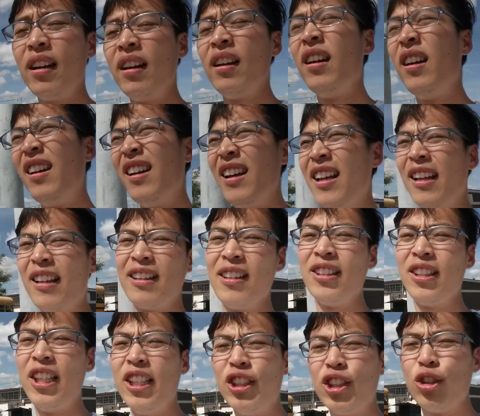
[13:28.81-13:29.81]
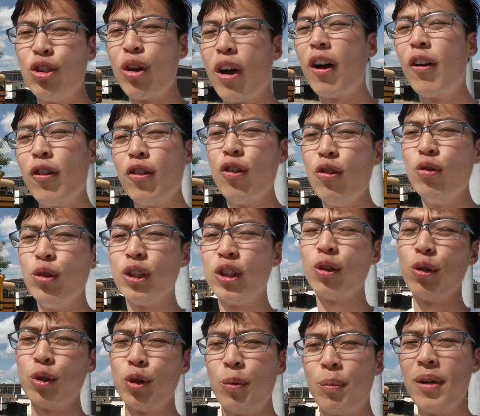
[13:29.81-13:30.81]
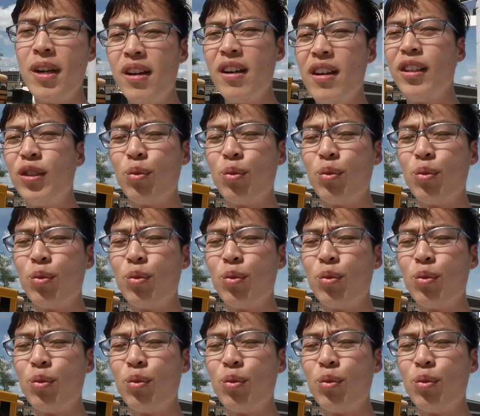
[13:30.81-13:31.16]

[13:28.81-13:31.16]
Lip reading: It teaches you how to use social media.